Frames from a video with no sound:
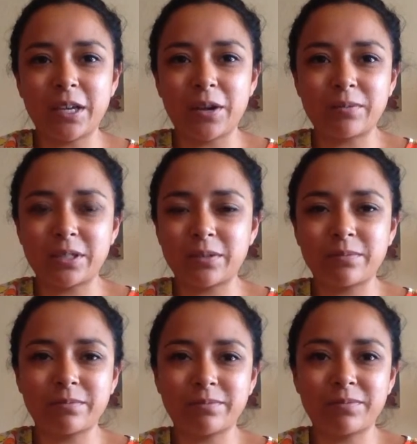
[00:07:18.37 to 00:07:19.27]
just
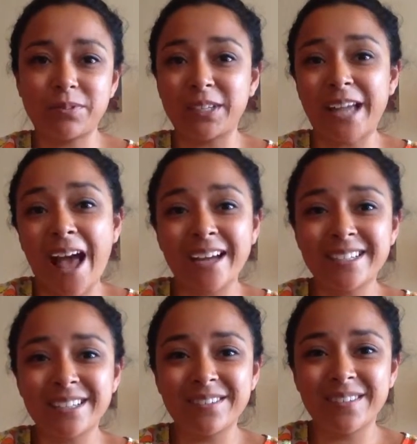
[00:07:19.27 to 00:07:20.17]
really
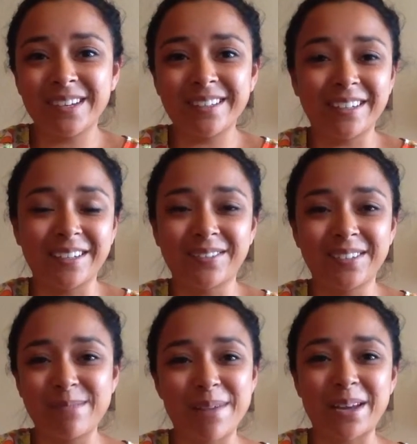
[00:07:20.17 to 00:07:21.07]
active, and they could
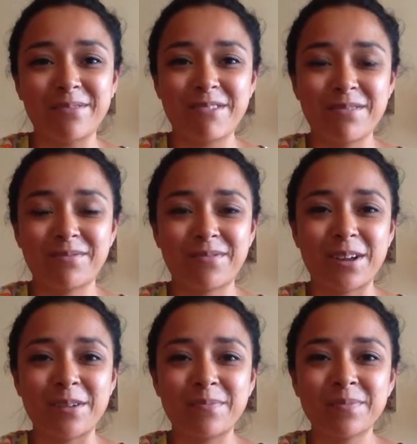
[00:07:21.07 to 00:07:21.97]
really benefit
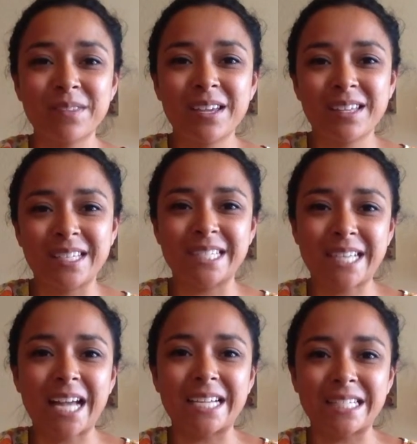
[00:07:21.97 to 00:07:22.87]
from these
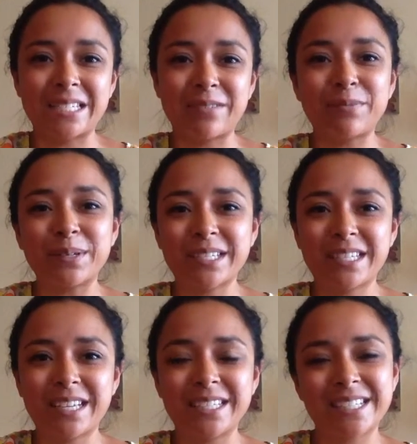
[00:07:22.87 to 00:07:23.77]
kinds of books
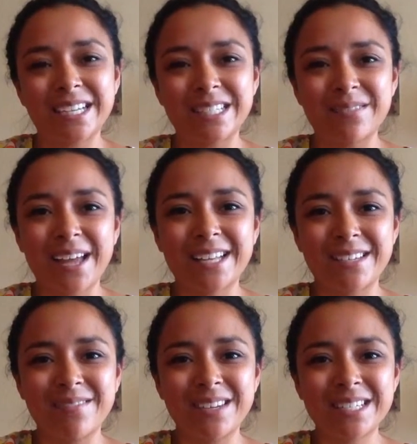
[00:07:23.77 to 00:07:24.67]
and these kinds of
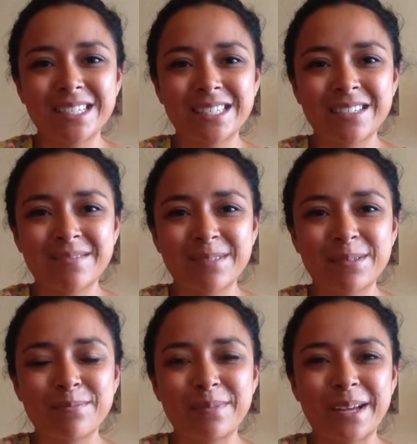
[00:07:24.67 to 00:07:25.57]
activities.
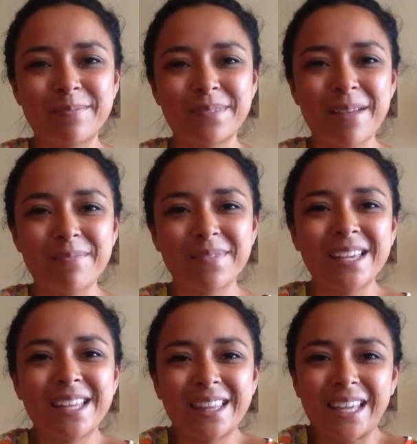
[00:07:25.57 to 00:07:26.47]
But yeah,
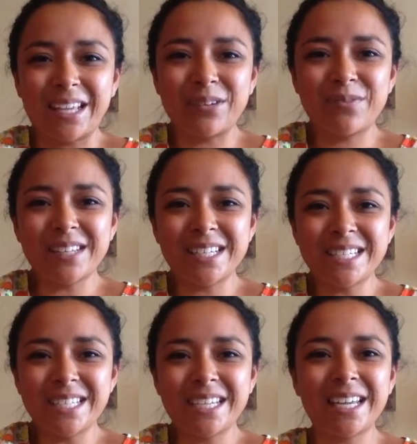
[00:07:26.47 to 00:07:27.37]
thank you for
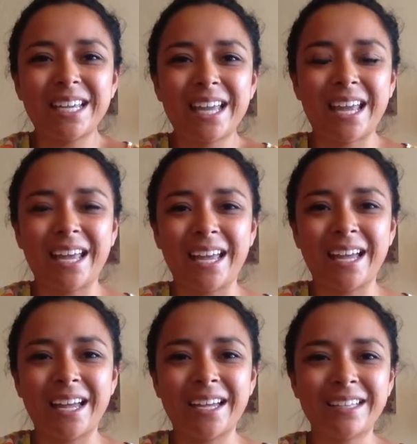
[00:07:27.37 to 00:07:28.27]
listening,
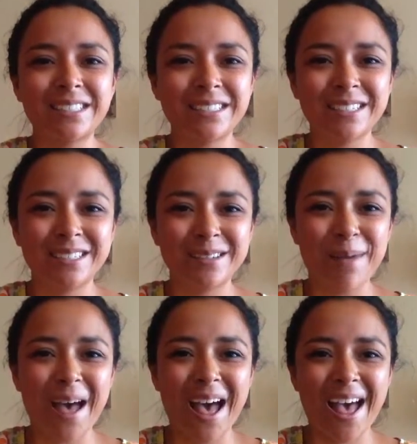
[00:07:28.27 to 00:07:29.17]
and
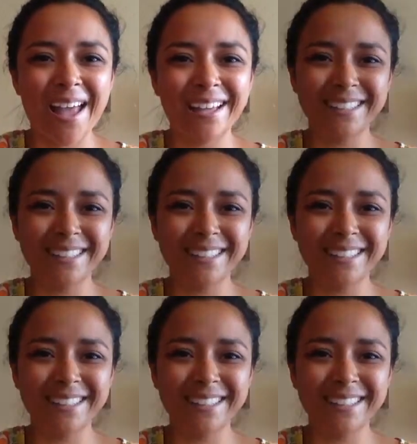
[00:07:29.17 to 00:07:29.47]
goodbye.